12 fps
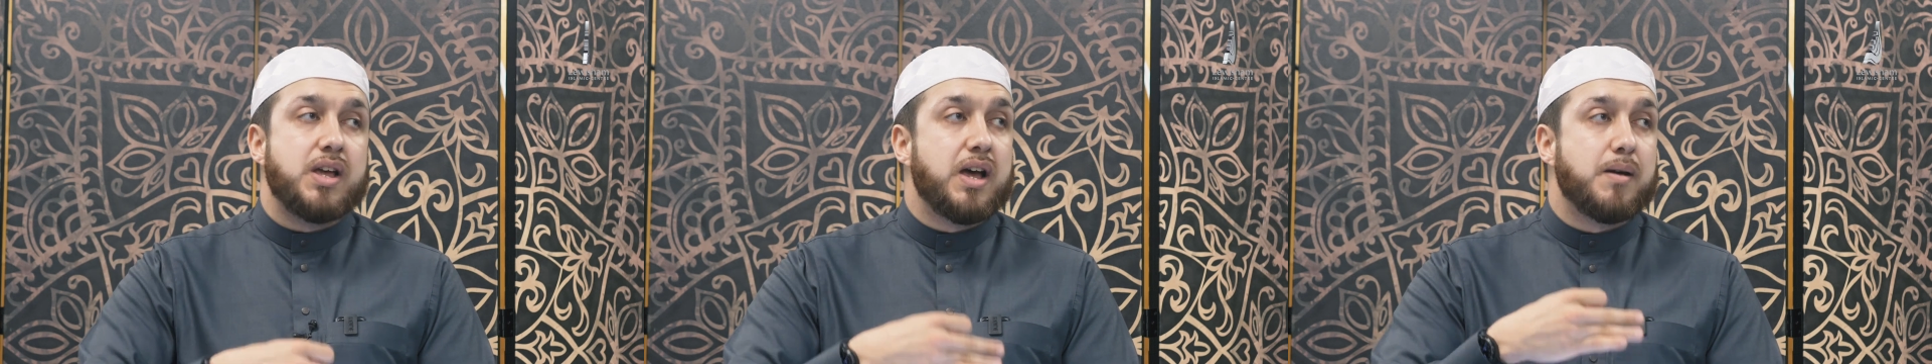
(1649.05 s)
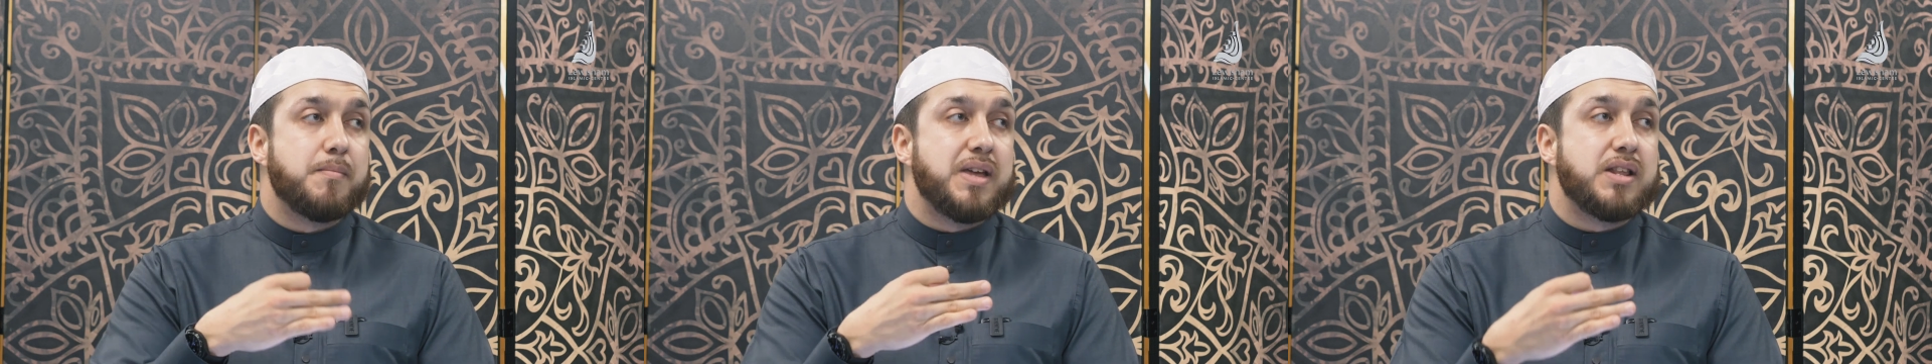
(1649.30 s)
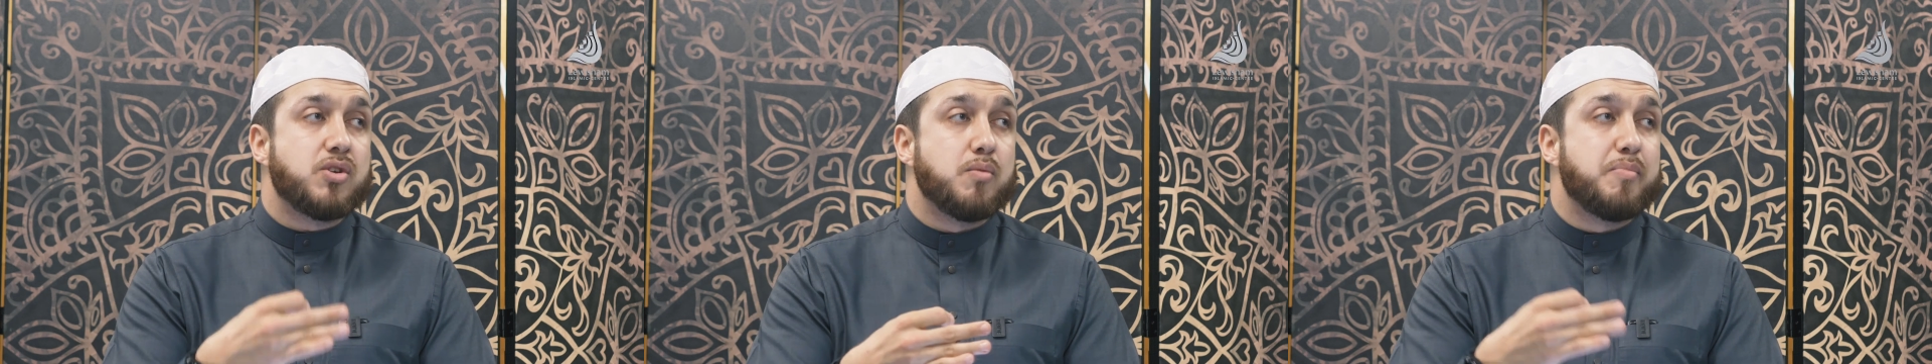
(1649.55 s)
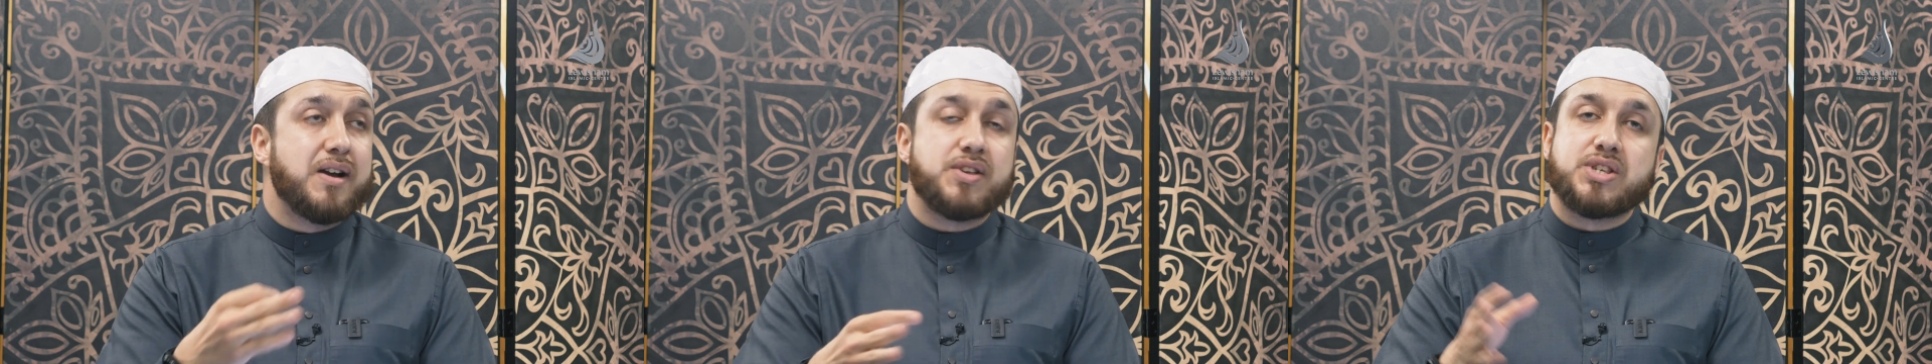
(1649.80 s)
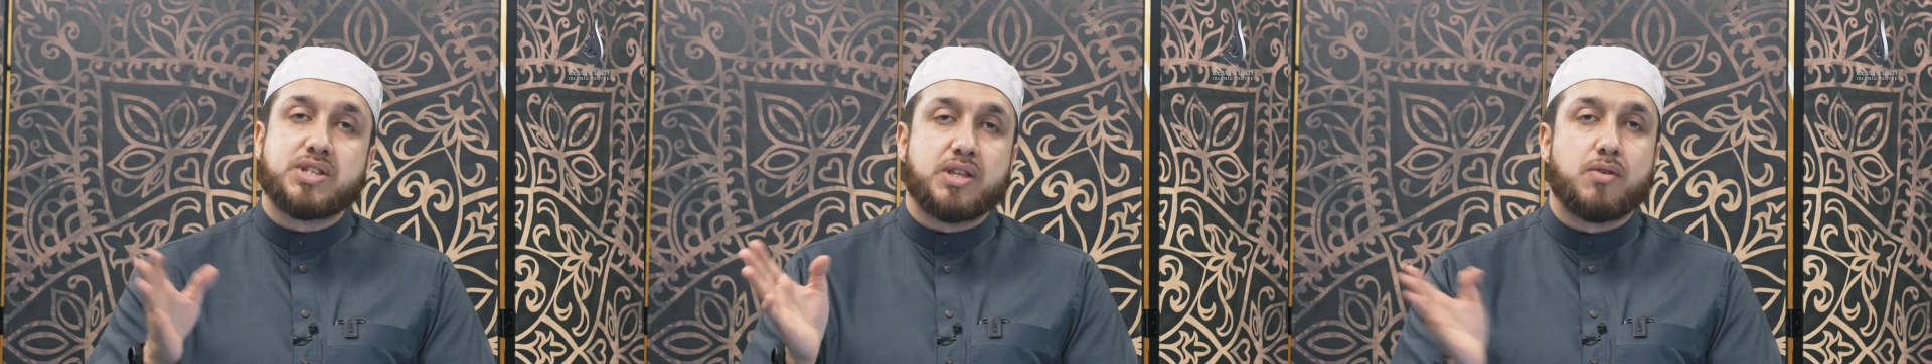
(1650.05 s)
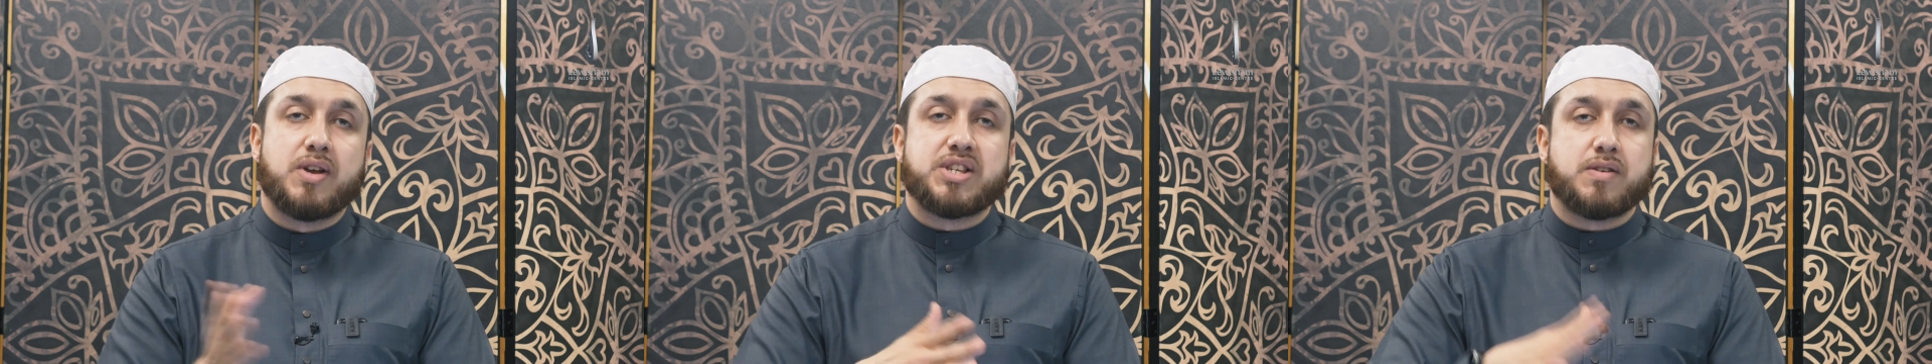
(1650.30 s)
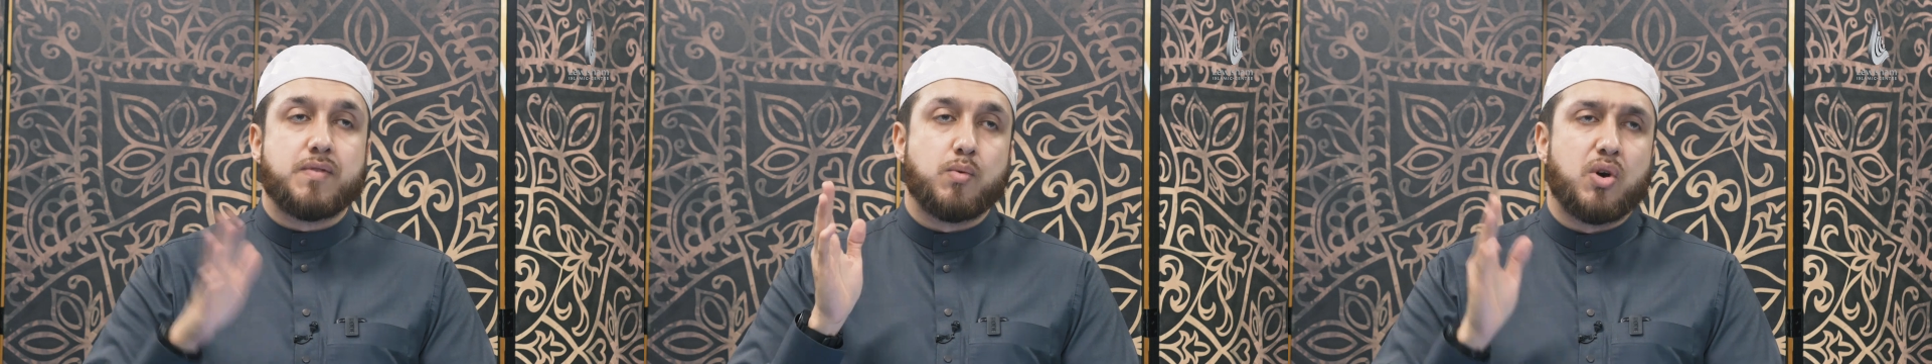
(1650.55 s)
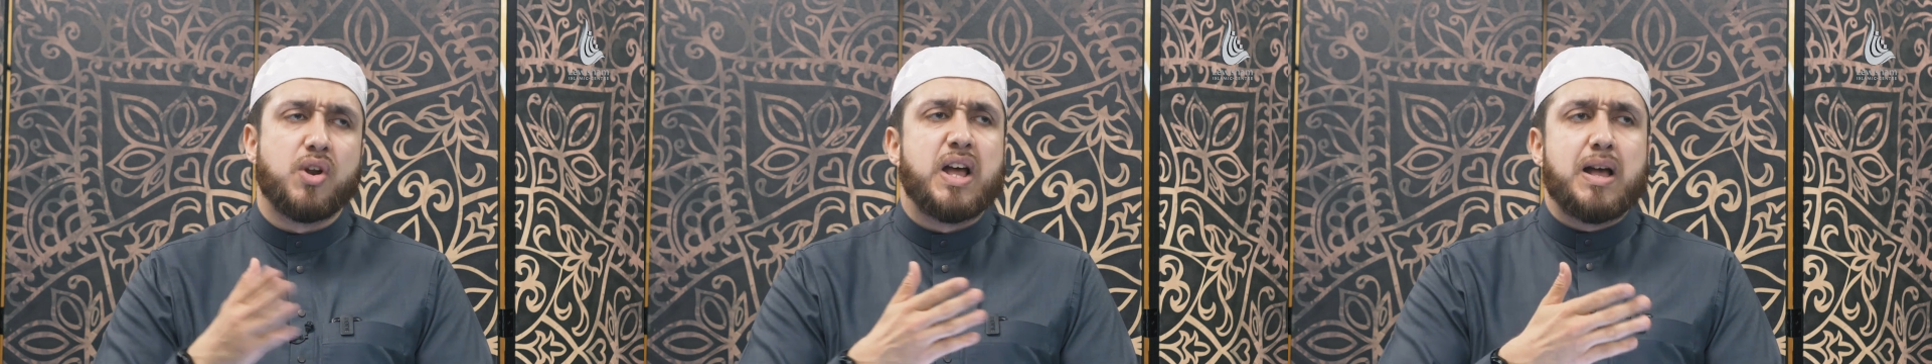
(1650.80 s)
in comparison to the rest of the
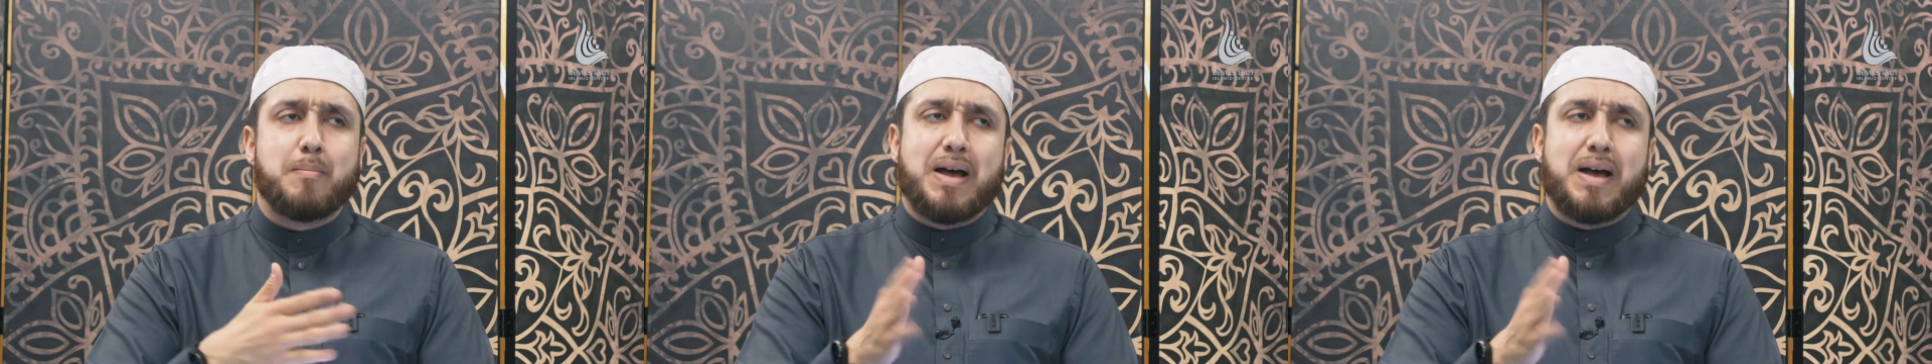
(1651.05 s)
world.